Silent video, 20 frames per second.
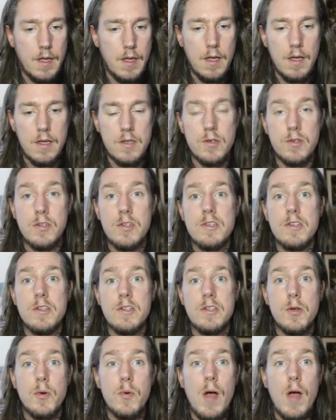So it doesn't
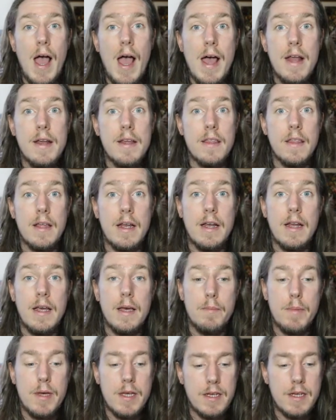do anything
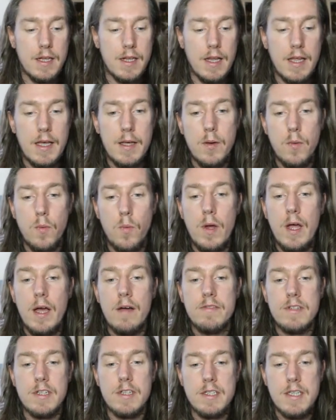immediately. We have
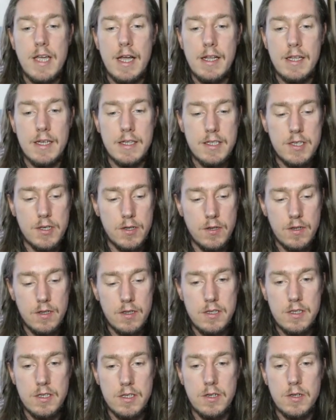to tell it
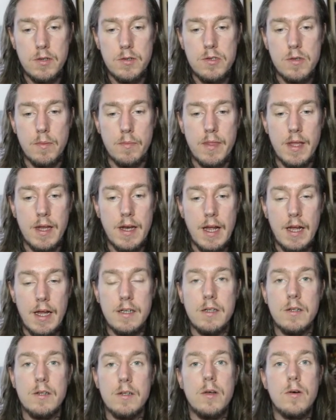to do something, and
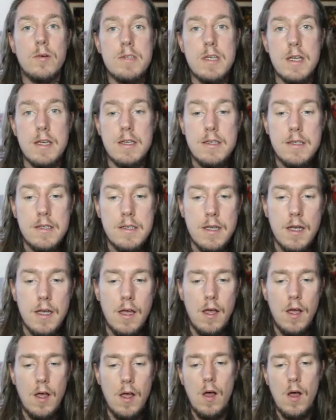you'll notice
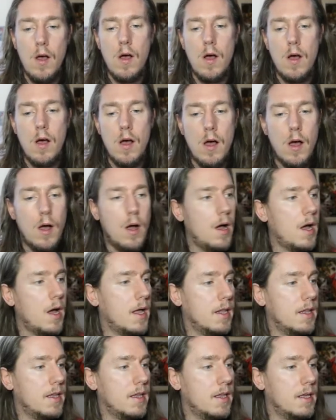
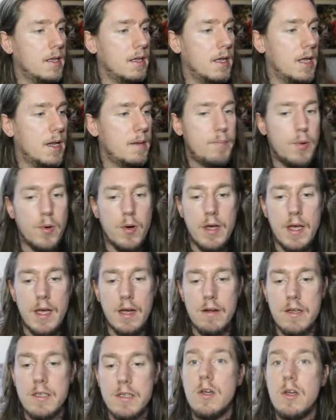in the input here
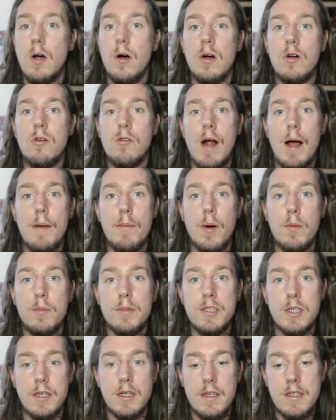it's got a grab
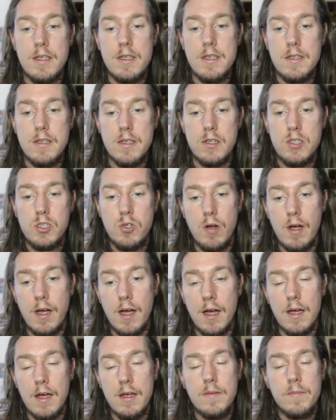option. This is a trigger.
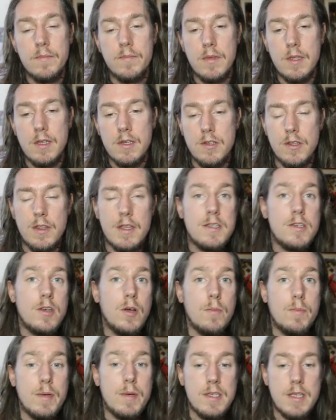So this could
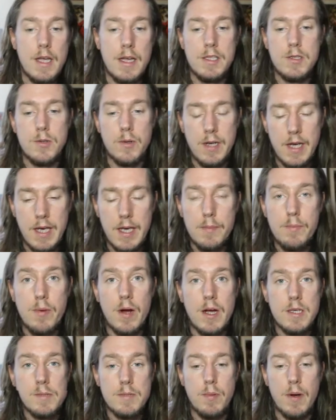be set to a key
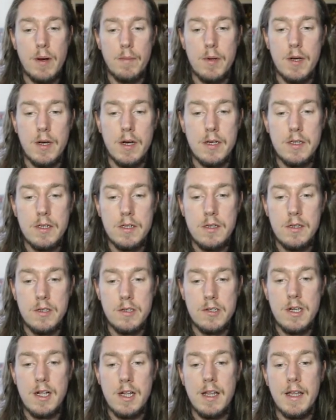press, but I'm going to
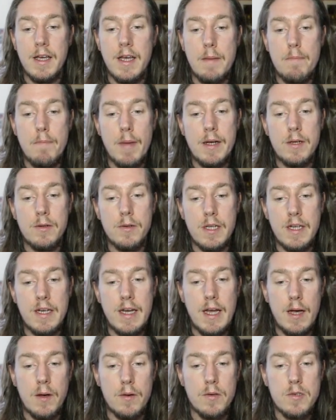just click it manually
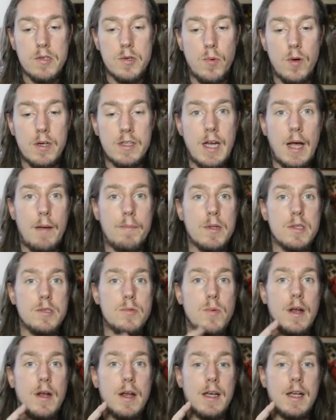now. So watch happens
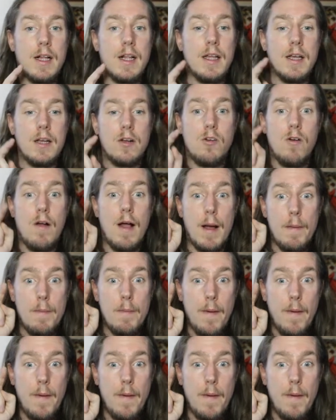when I click grab.